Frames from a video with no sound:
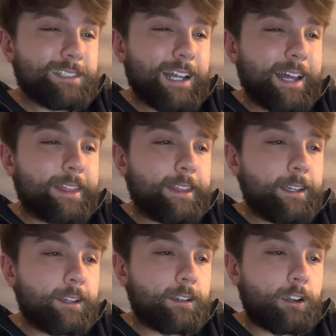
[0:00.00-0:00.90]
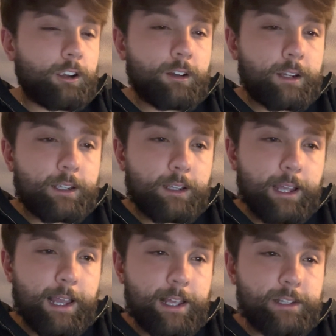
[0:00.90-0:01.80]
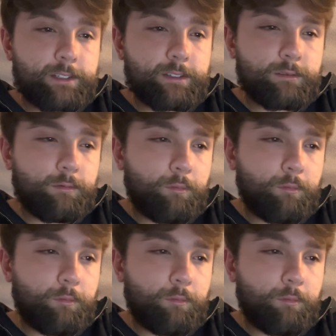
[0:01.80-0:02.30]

I think Kirk has